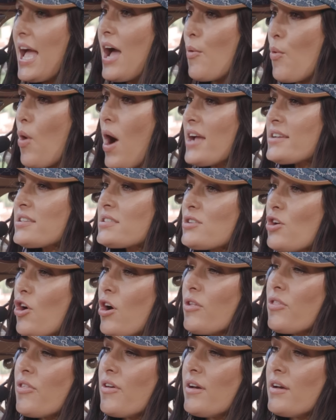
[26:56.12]
Yeah, well, I
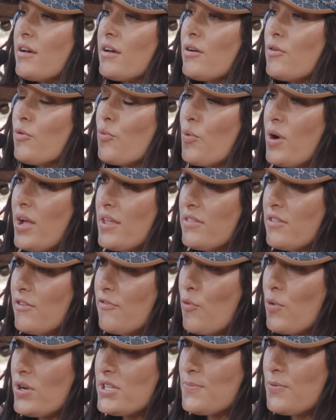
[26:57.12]
saw when
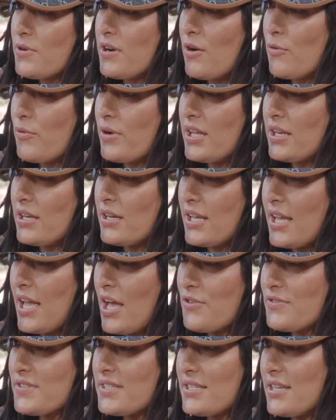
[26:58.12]
the voice put out when
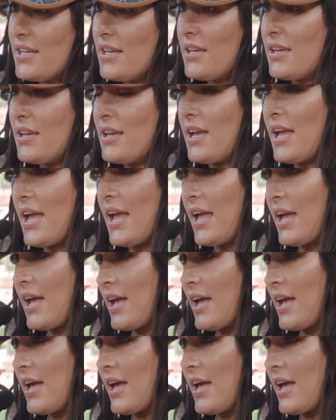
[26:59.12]
Kelsey